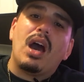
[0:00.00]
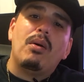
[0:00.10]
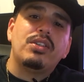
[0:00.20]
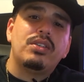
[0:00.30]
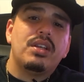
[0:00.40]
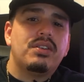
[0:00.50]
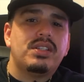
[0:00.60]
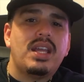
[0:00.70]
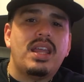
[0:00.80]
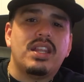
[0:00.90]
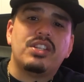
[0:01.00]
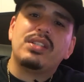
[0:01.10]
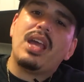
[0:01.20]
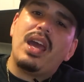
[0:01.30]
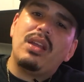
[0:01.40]
I want you to understand that
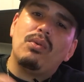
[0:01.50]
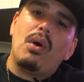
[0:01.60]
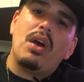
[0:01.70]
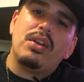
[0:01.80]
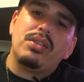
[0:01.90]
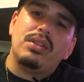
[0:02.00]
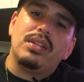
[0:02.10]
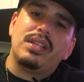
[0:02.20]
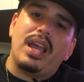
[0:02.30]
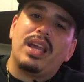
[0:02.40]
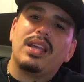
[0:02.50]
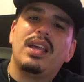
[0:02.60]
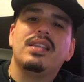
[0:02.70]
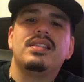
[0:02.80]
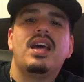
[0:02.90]
just adding water to the tank
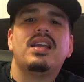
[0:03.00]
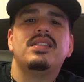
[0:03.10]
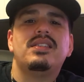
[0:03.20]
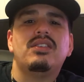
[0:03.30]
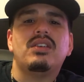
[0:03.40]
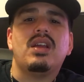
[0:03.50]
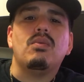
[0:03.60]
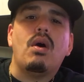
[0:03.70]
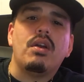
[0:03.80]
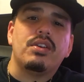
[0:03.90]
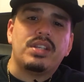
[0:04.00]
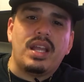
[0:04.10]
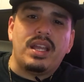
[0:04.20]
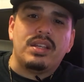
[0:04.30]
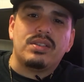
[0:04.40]
is not considered a water
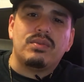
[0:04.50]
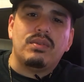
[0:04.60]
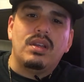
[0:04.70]
change.